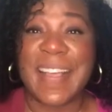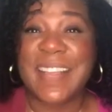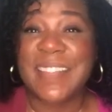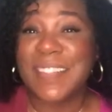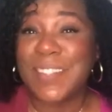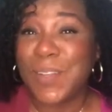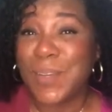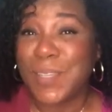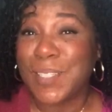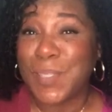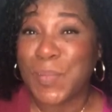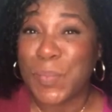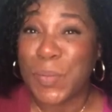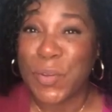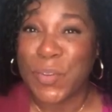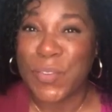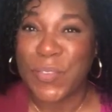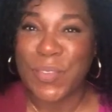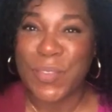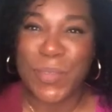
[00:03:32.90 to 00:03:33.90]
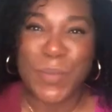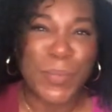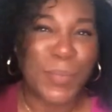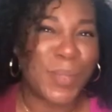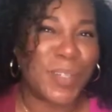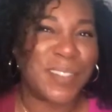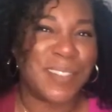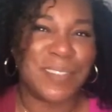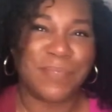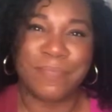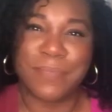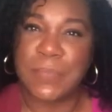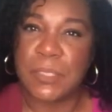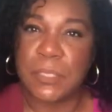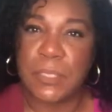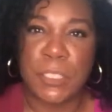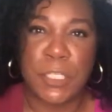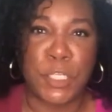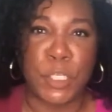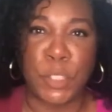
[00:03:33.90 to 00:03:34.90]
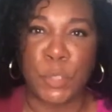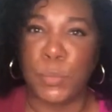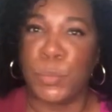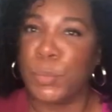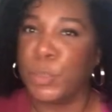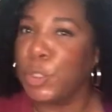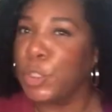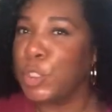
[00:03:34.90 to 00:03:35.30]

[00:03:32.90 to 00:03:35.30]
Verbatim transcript: as long as a perfume, but, you know.